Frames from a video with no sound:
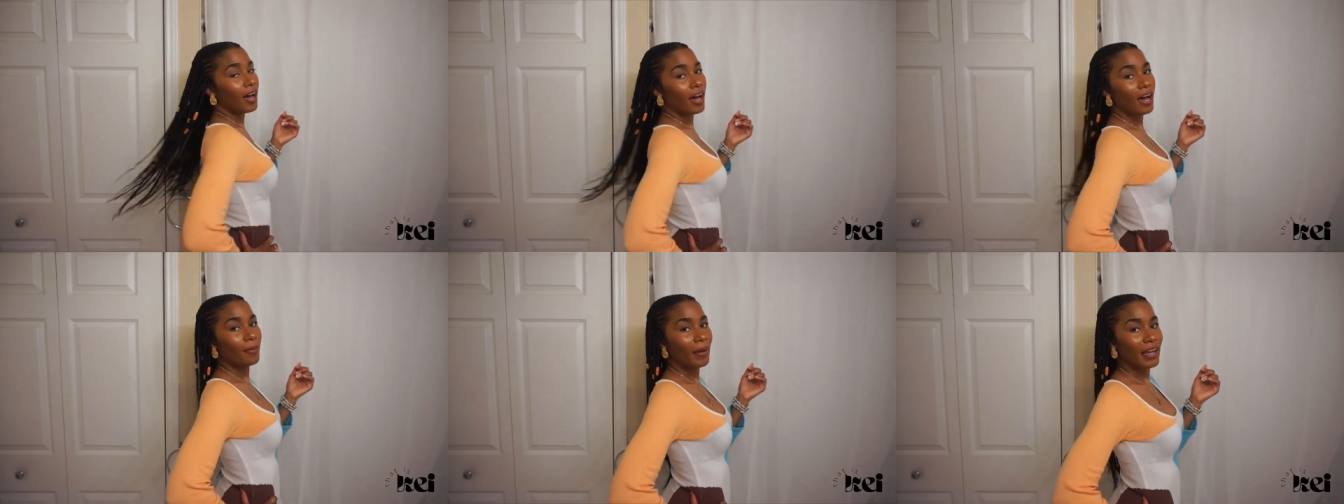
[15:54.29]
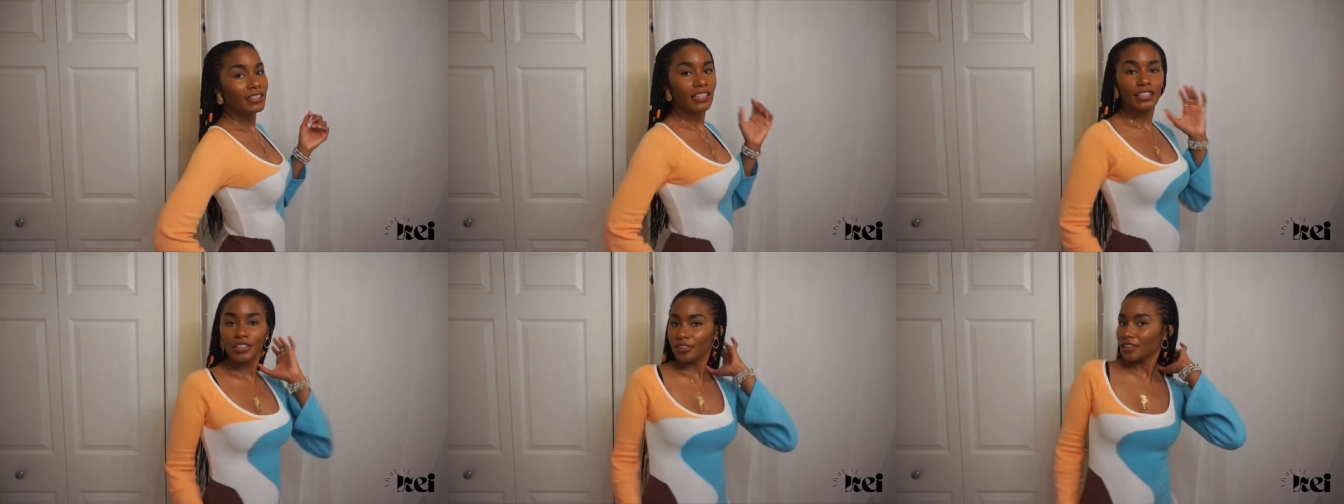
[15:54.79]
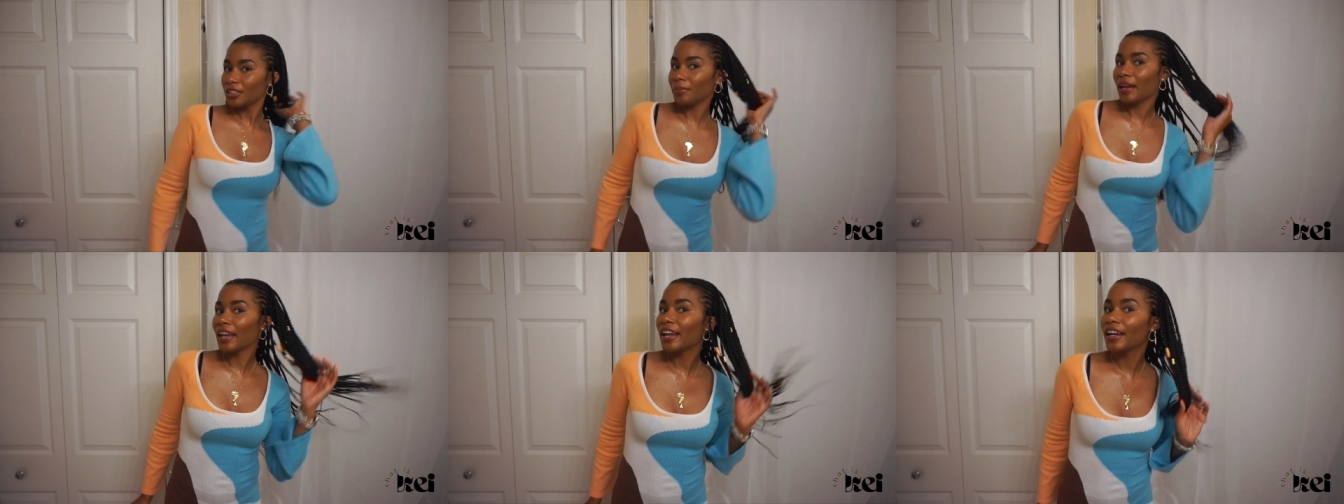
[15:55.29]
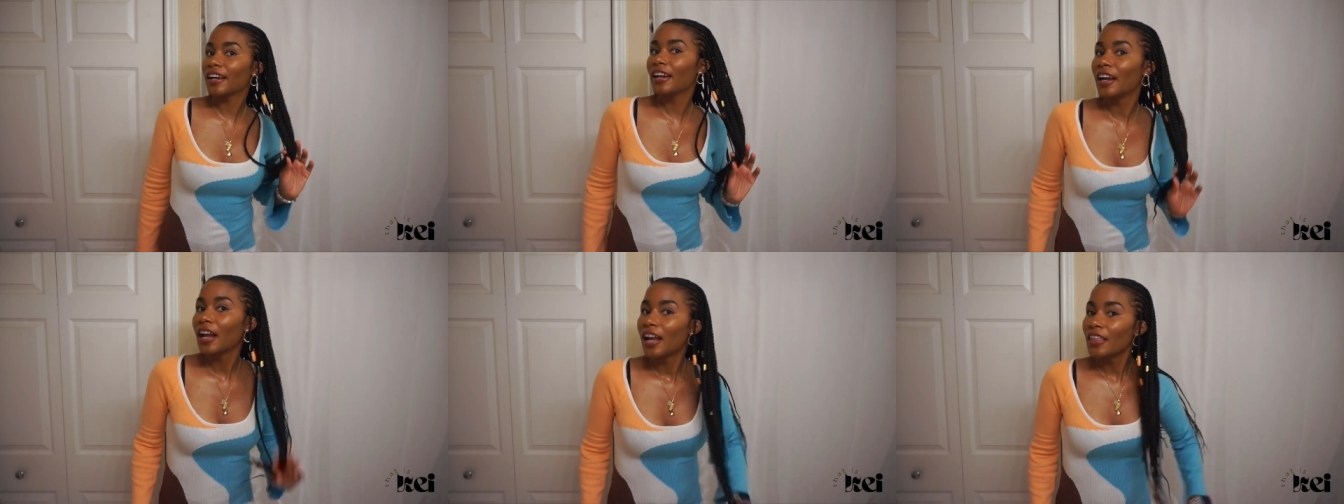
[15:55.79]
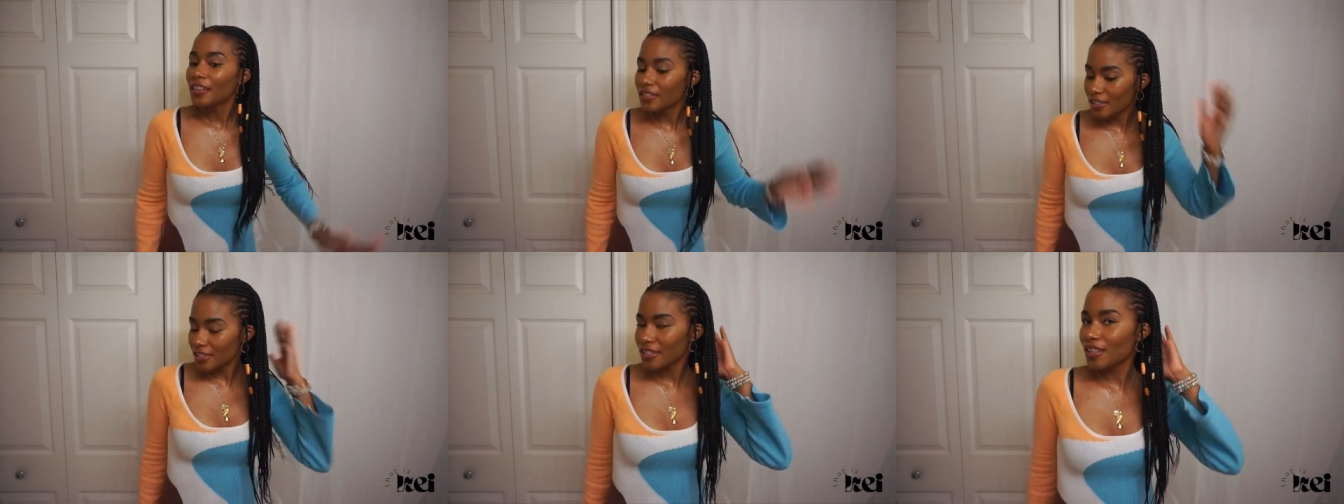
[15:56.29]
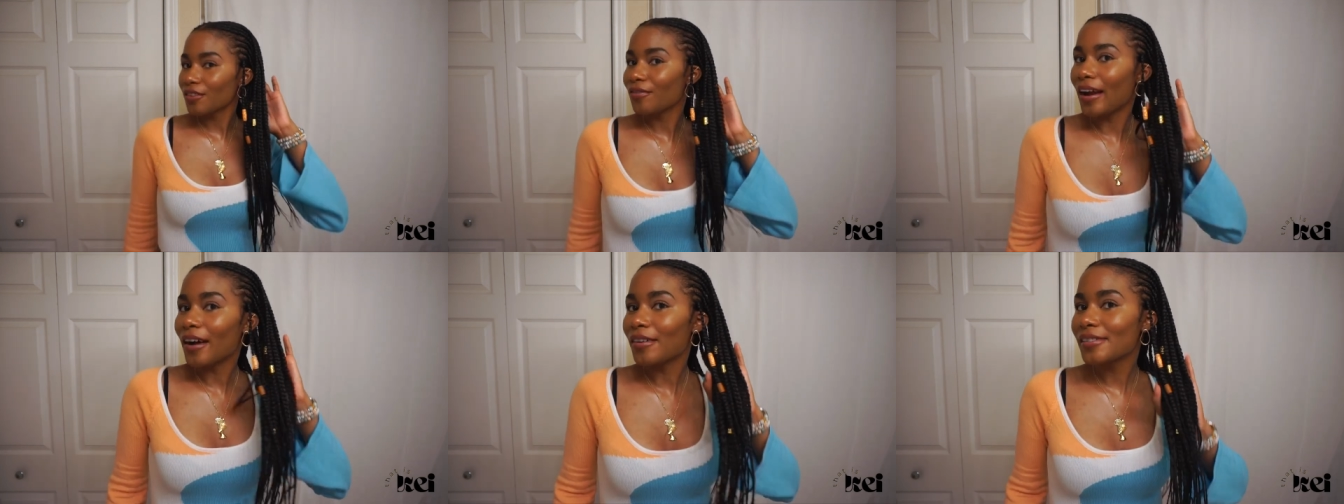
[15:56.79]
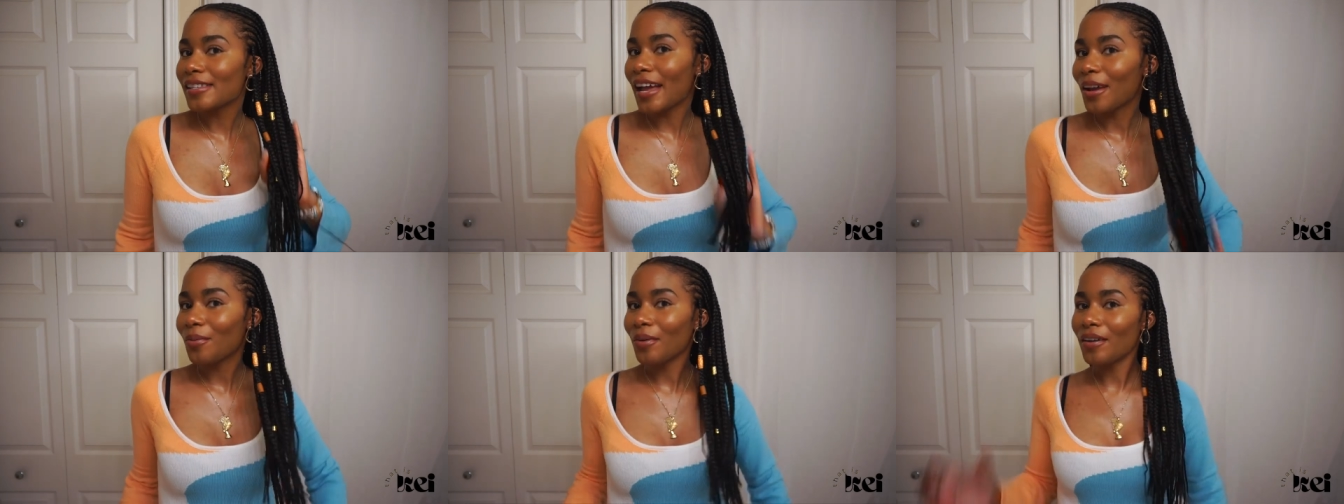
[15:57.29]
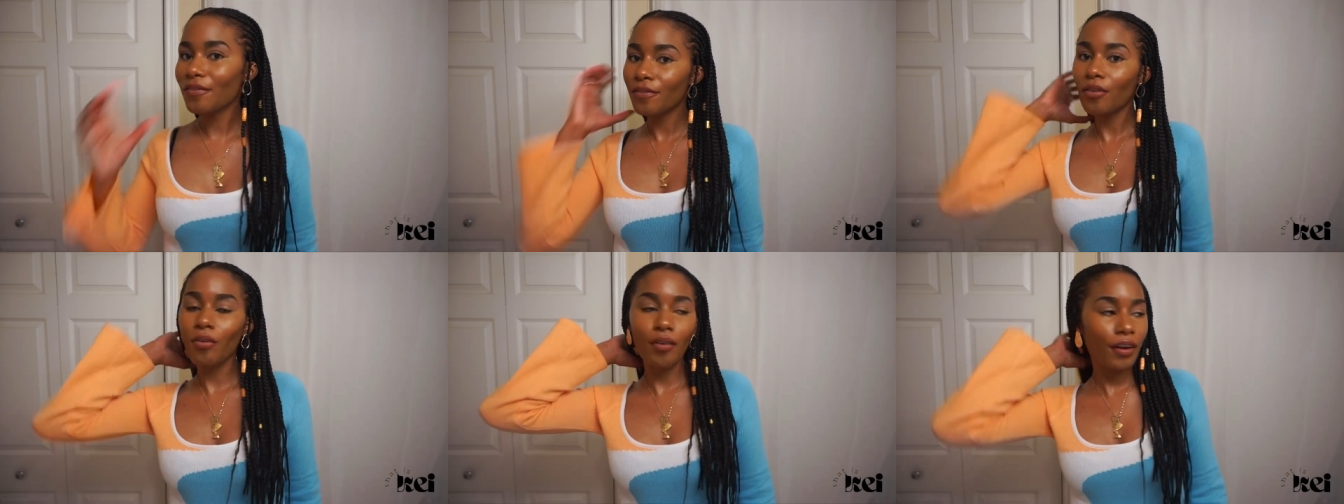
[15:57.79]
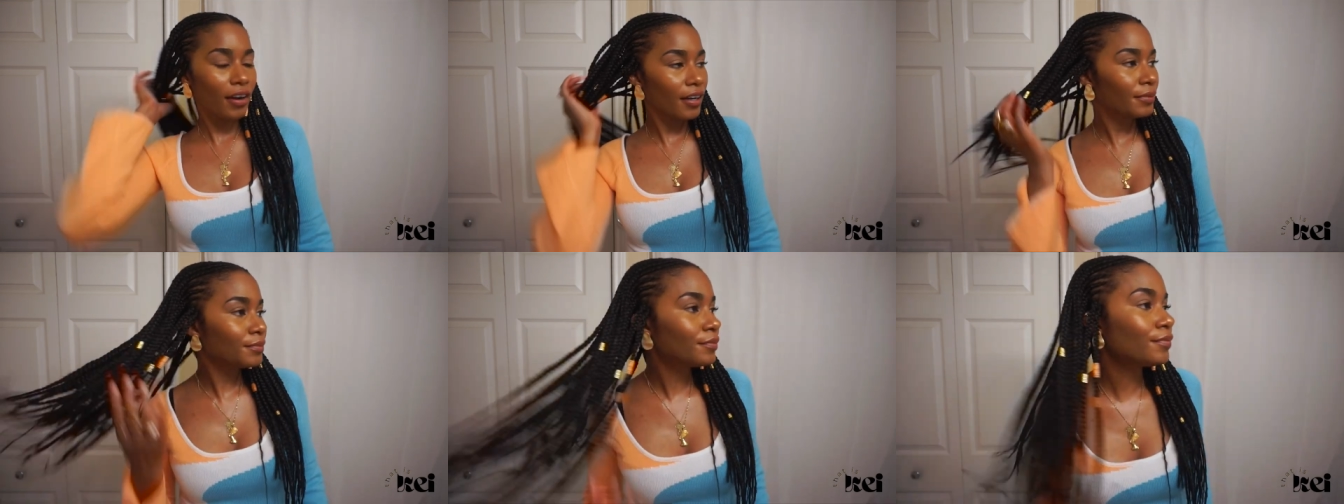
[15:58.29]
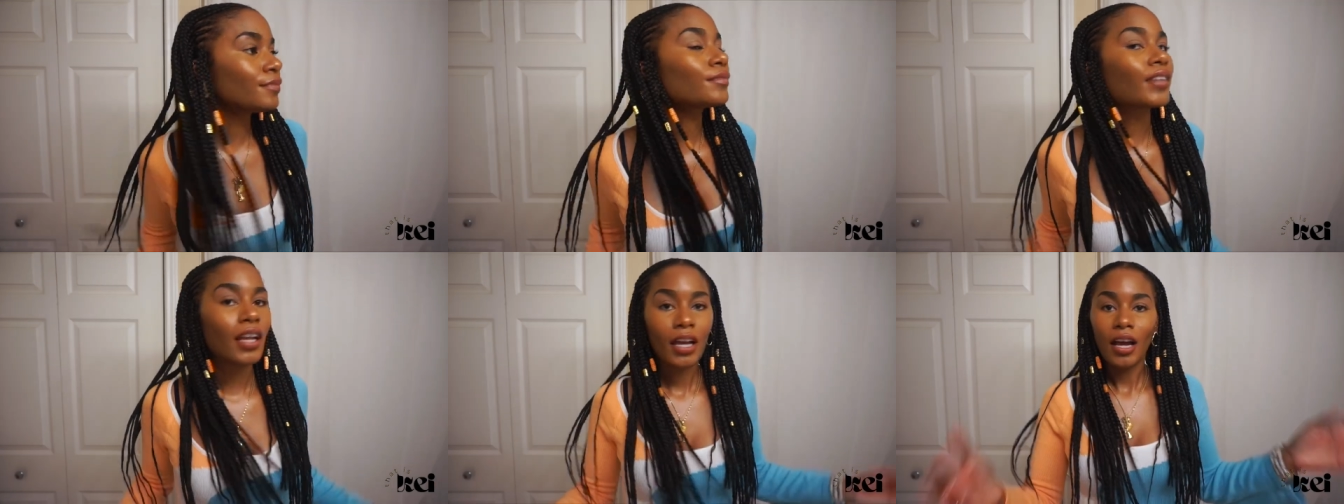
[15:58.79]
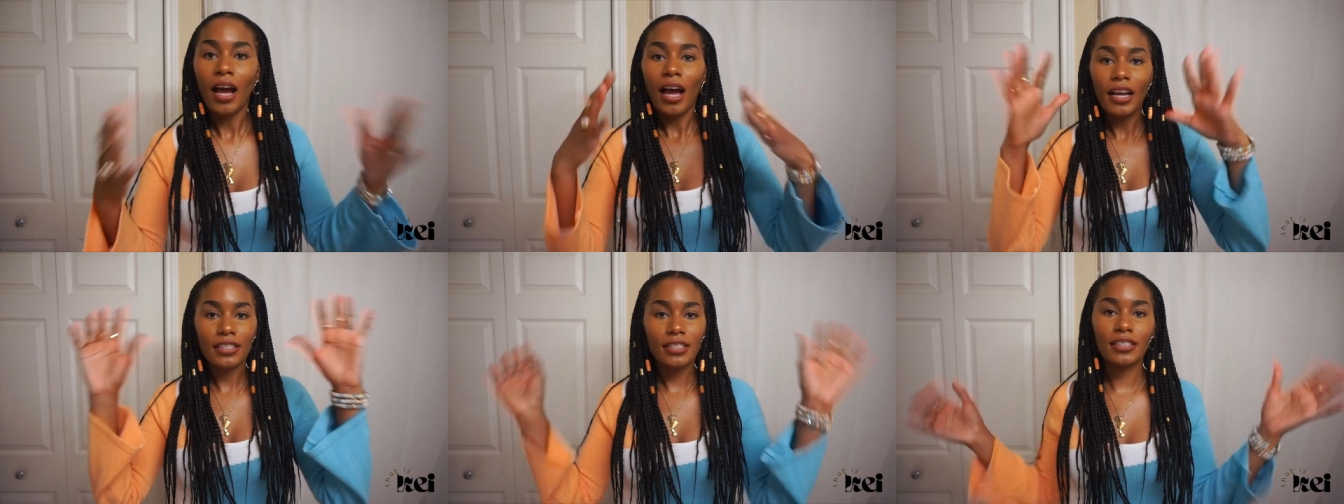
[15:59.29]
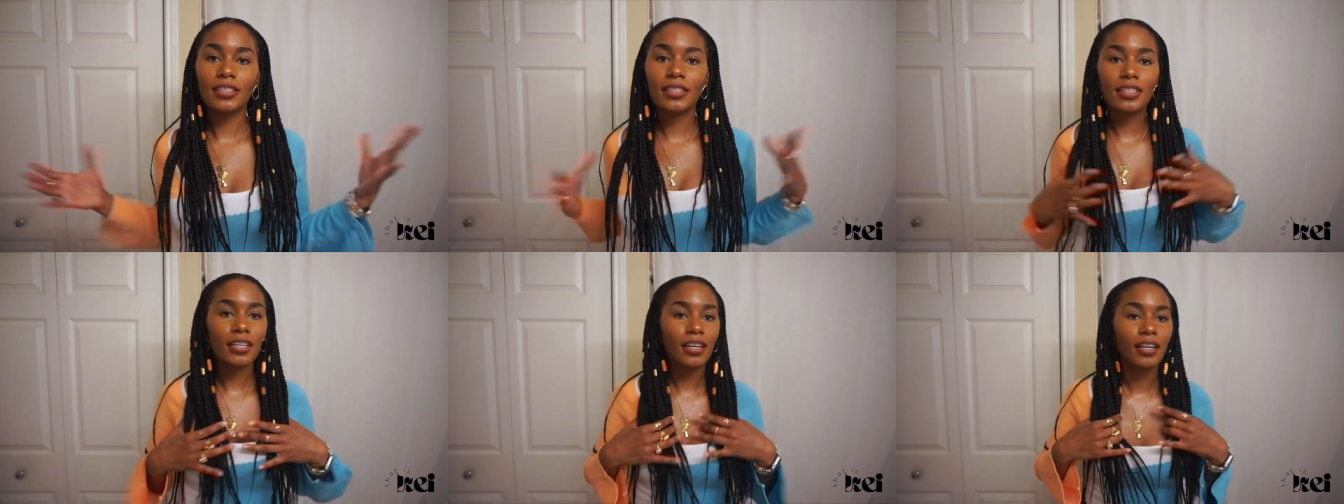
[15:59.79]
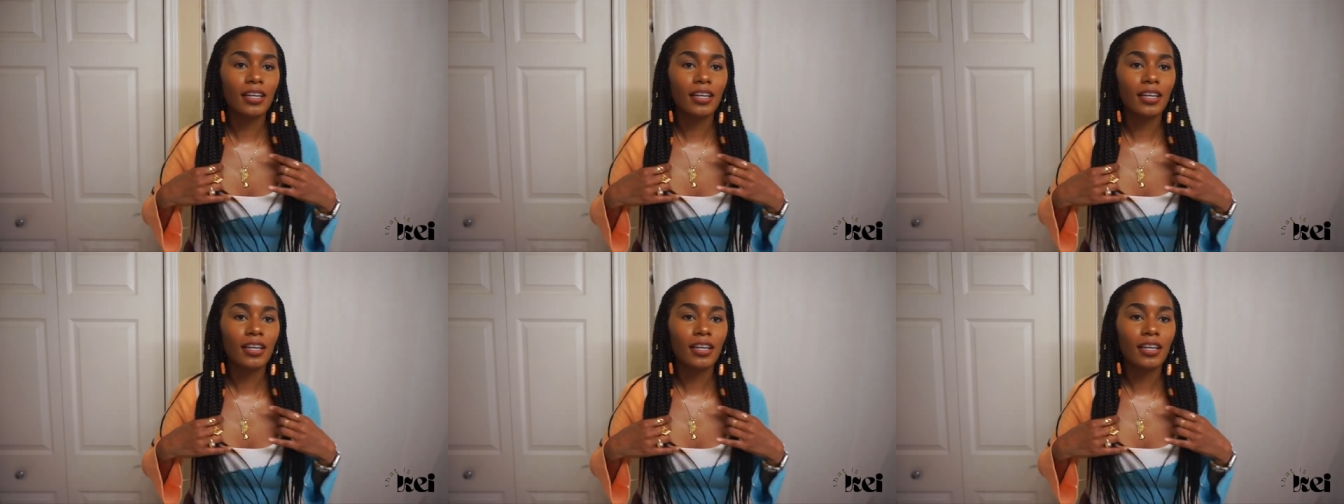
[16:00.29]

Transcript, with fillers: um, accessories in my hair. This is the route I went for. I just